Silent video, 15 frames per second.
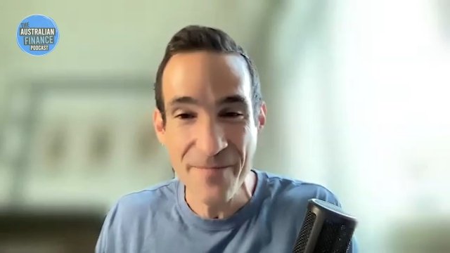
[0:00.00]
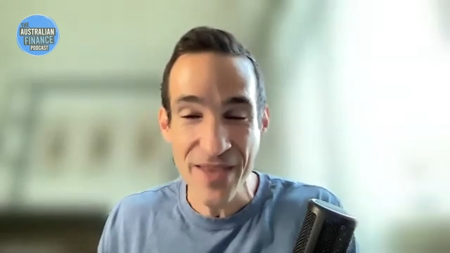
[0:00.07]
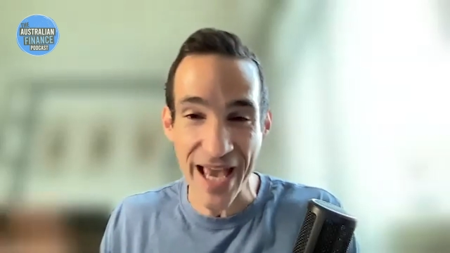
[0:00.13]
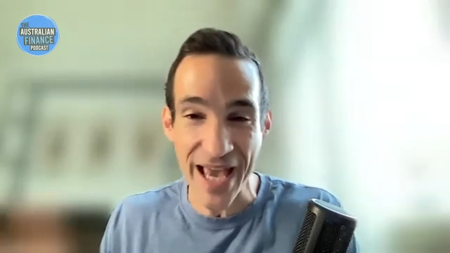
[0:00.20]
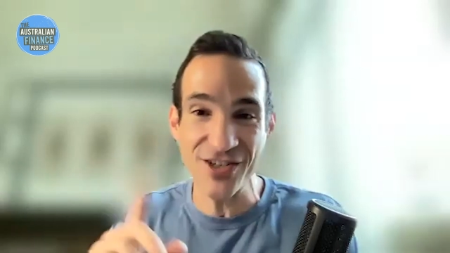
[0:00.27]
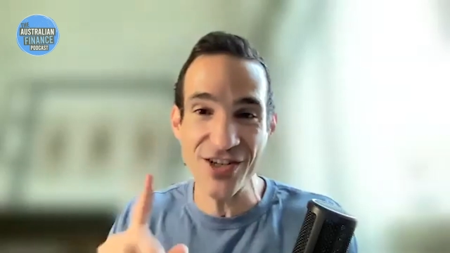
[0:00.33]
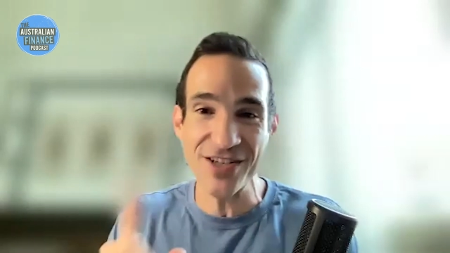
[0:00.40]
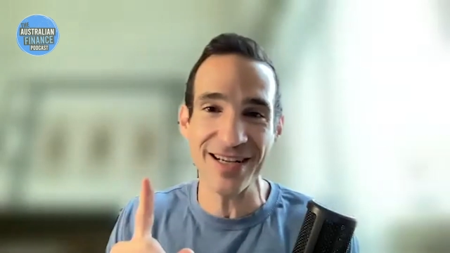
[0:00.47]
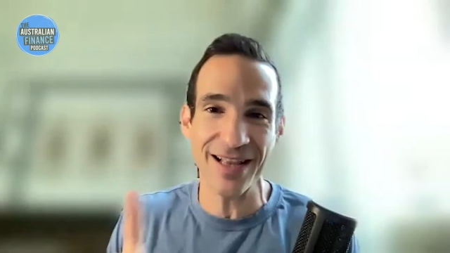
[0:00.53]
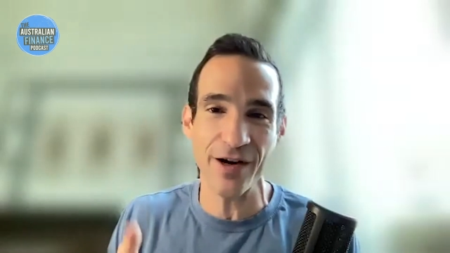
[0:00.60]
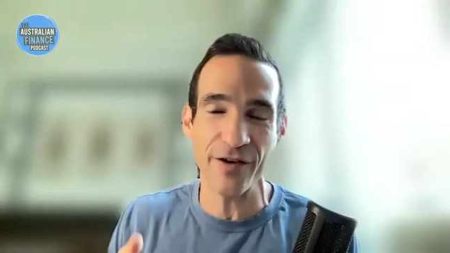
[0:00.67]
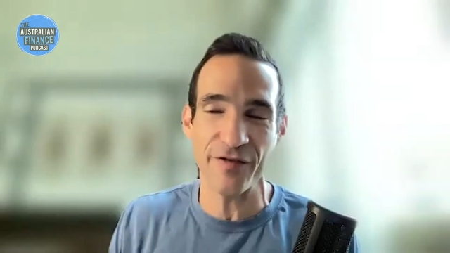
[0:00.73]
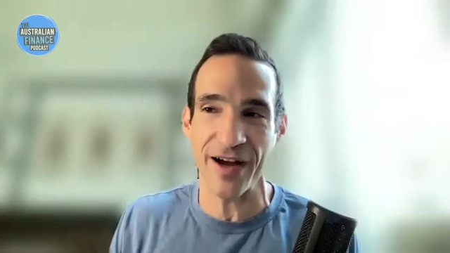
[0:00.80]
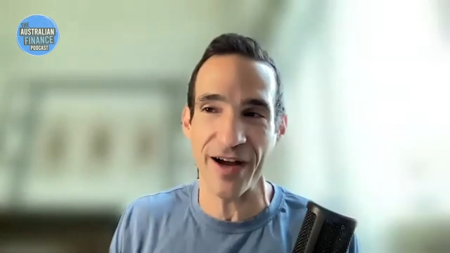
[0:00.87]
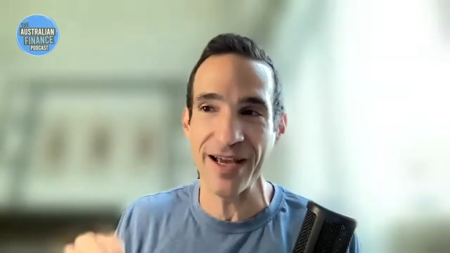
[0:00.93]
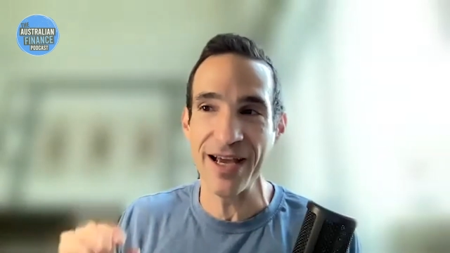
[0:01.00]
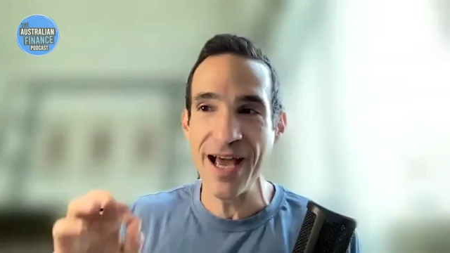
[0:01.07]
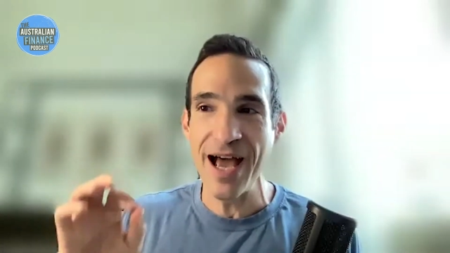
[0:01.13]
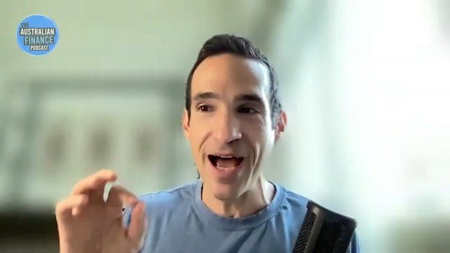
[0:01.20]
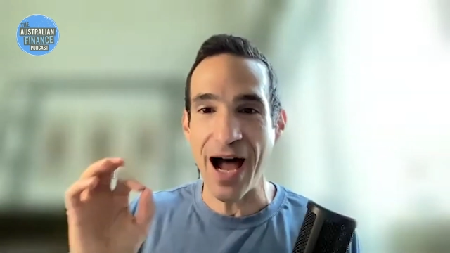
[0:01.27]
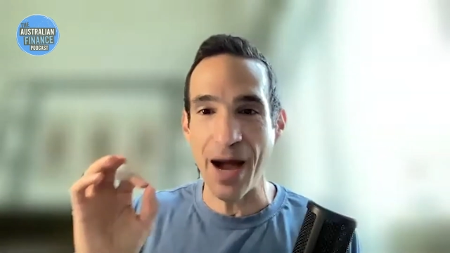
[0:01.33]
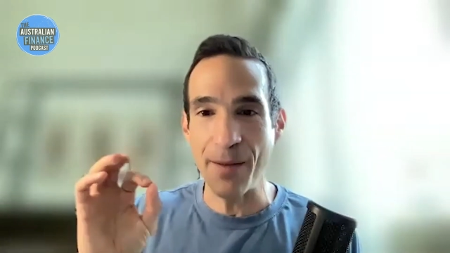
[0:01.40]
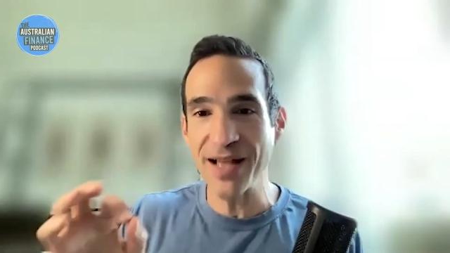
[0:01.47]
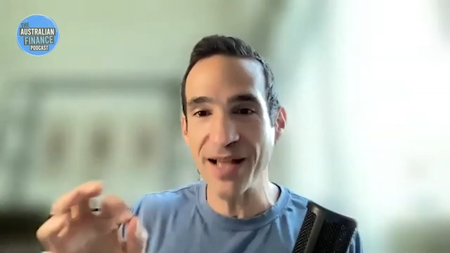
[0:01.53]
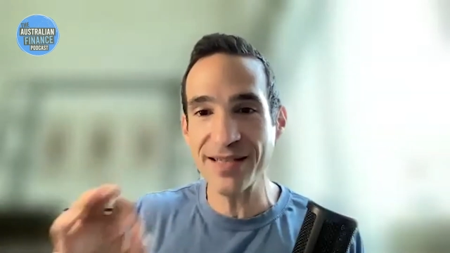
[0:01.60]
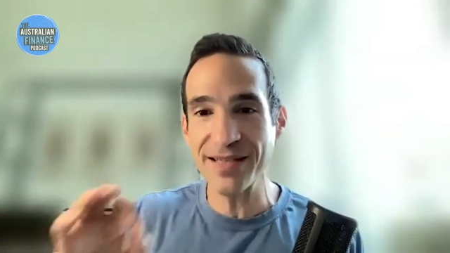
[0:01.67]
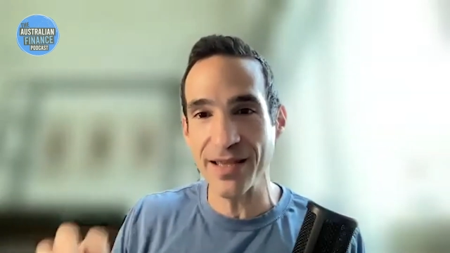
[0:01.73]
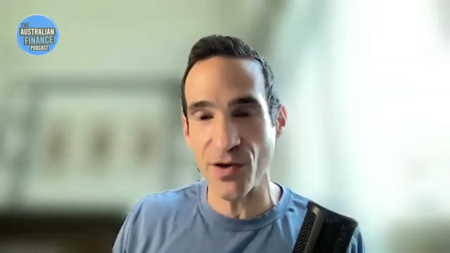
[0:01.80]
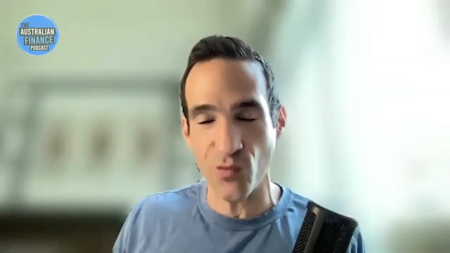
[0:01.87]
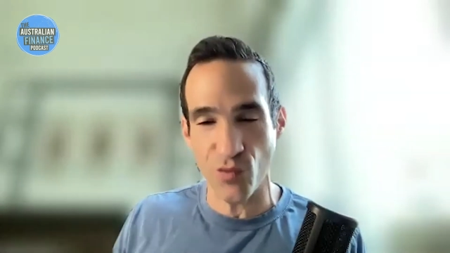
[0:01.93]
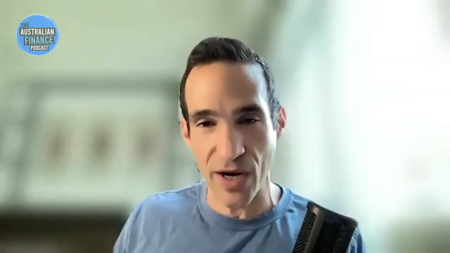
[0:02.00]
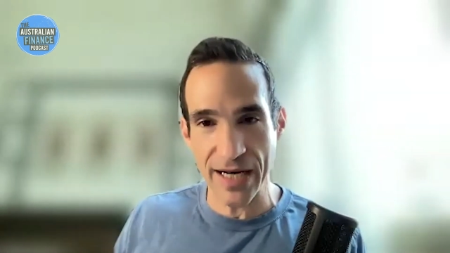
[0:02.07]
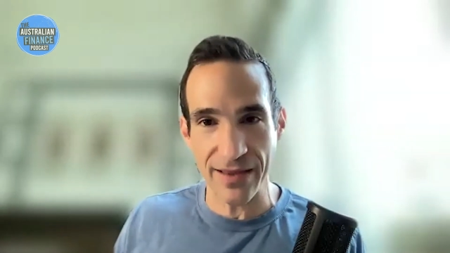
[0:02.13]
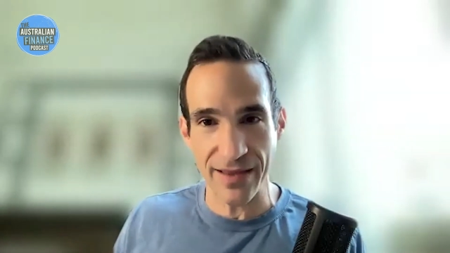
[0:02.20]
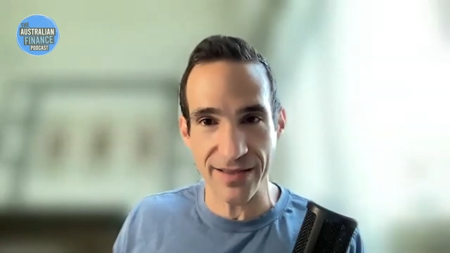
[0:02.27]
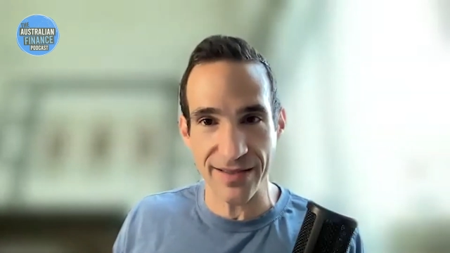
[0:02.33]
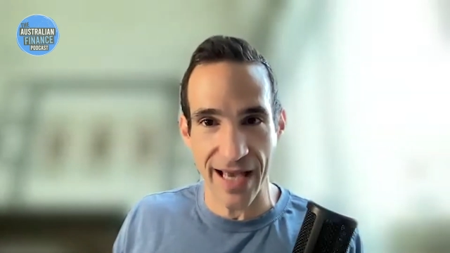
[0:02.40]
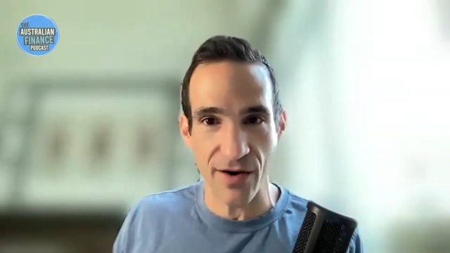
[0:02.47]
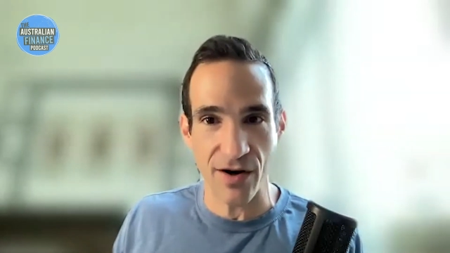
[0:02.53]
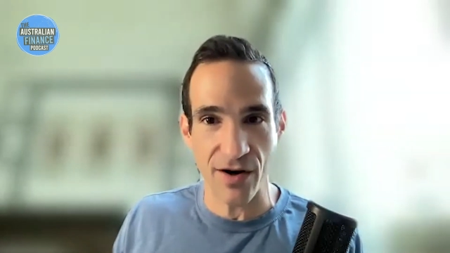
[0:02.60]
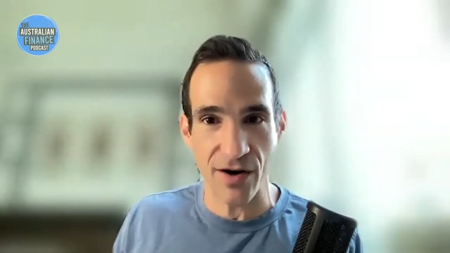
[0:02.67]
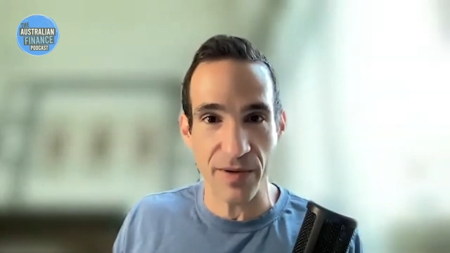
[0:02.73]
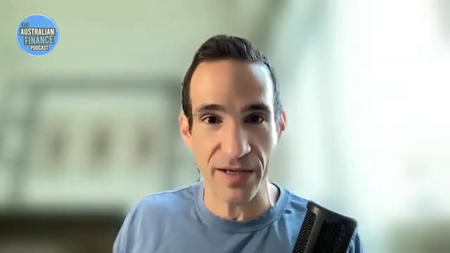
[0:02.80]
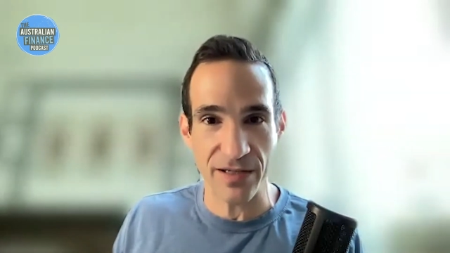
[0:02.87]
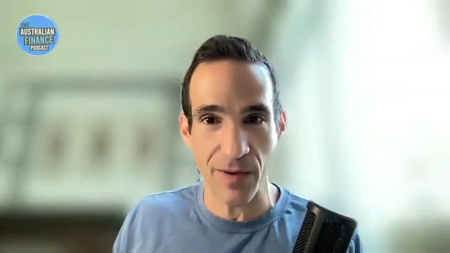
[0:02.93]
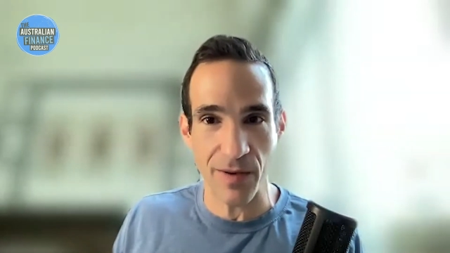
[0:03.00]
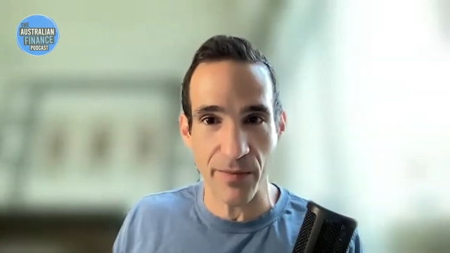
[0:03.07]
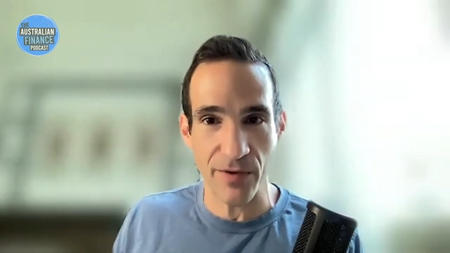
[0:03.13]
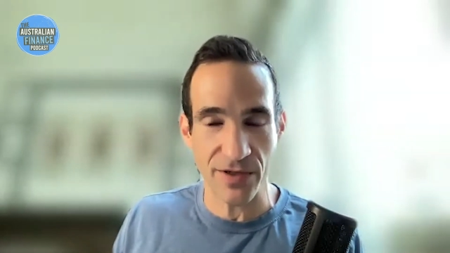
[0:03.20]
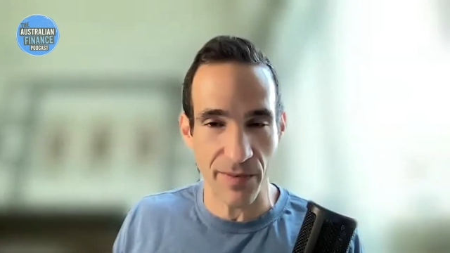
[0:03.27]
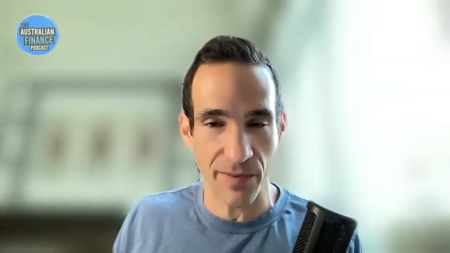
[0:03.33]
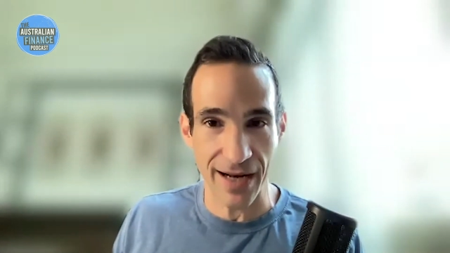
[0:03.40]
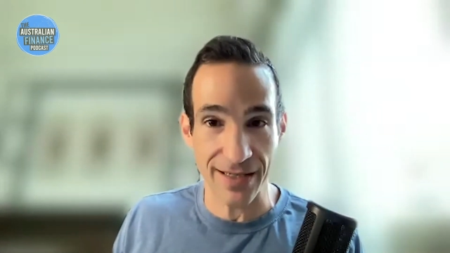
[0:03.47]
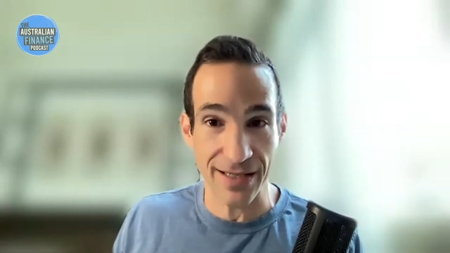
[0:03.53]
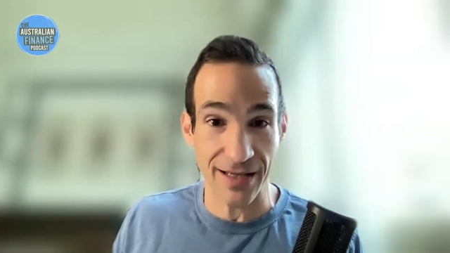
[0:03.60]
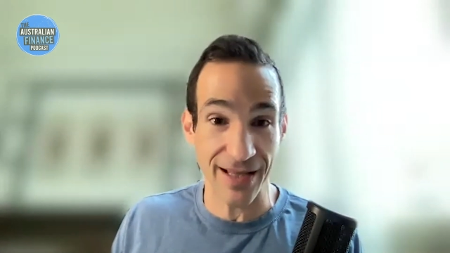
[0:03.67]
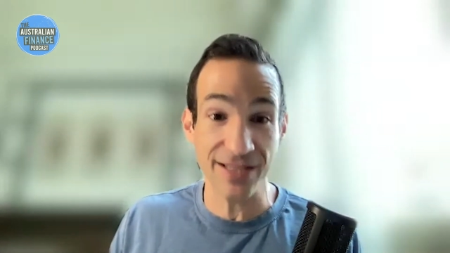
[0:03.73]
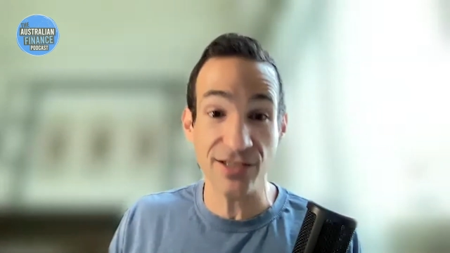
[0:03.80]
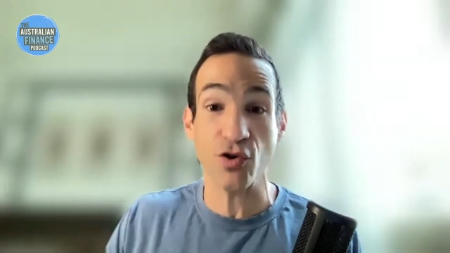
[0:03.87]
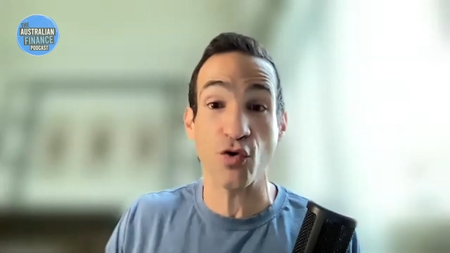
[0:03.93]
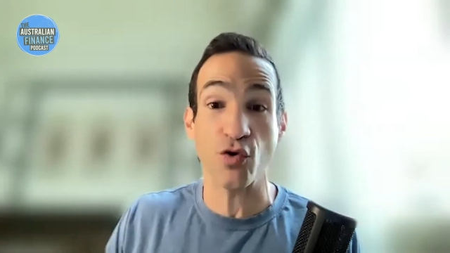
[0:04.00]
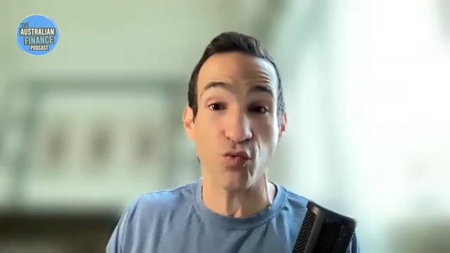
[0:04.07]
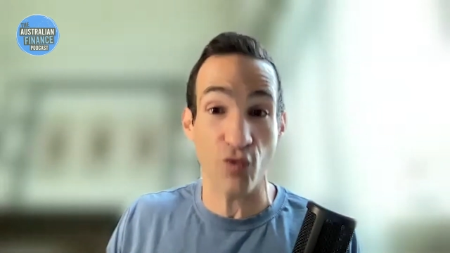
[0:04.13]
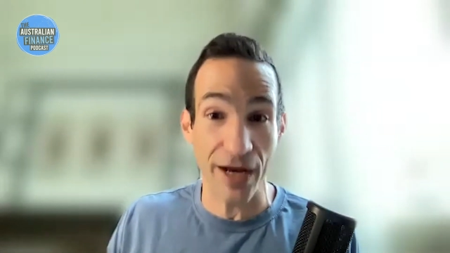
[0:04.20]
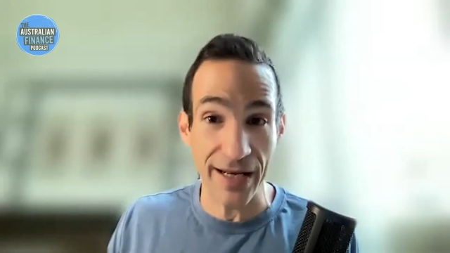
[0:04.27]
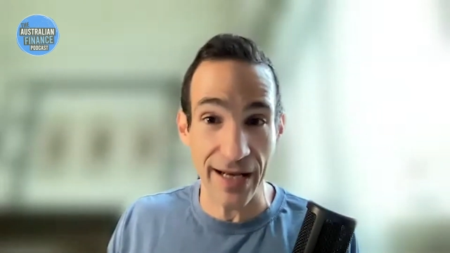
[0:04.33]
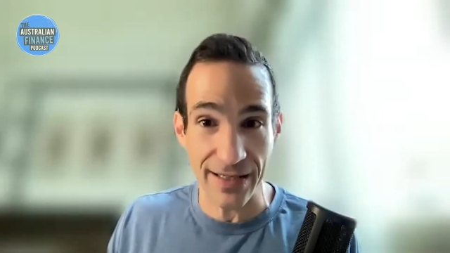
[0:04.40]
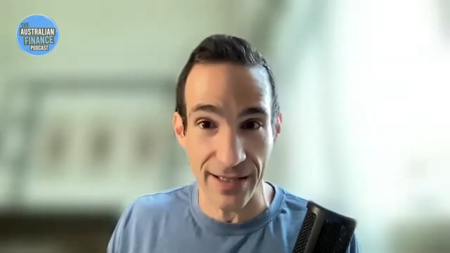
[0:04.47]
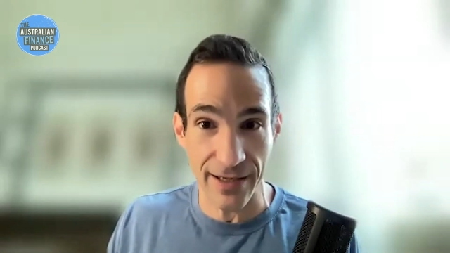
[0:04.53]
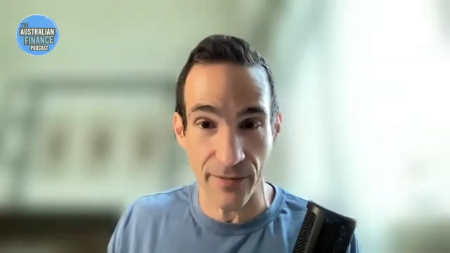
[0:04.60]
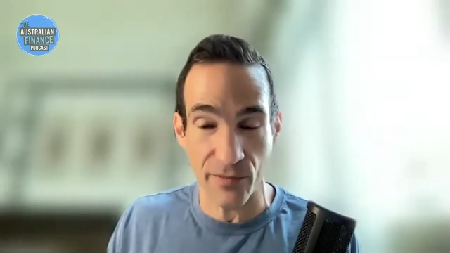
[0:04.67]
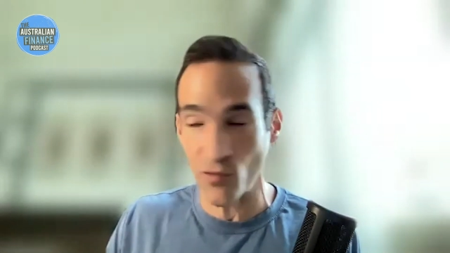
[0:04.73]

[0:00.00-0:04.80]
And just to clarify, I'm not saying that writing things down on a piece of paper is a bad idea. That's a great idea.